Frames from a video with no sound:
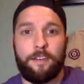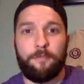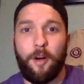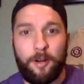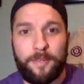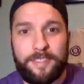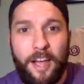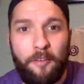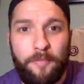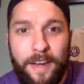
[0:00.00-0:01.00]
Welcome to
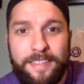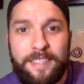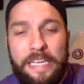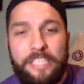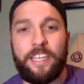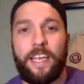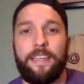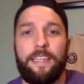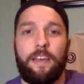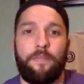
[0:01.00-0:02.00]
Scout Fantasy
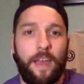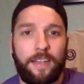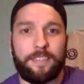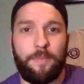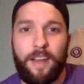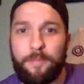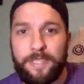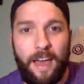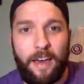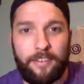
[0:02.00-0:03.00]
PGA DFS. My name is
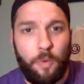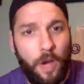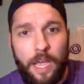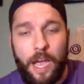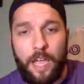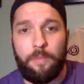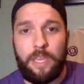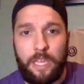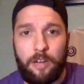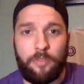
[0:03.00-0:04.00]
Alex White. I am
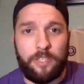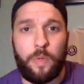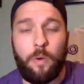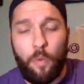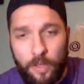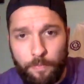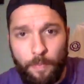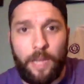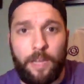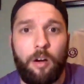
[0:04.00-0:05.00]
here this week with
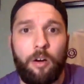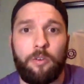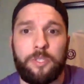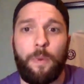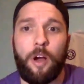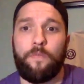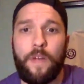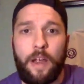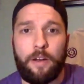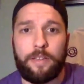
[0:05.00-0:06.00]
my co-host, Mark
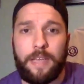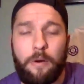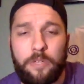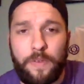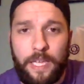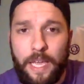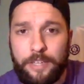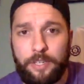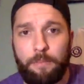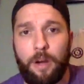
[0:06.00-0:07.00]
Ferris. How was
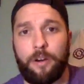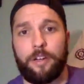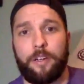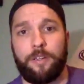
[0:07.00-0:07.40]
vacation, Mark?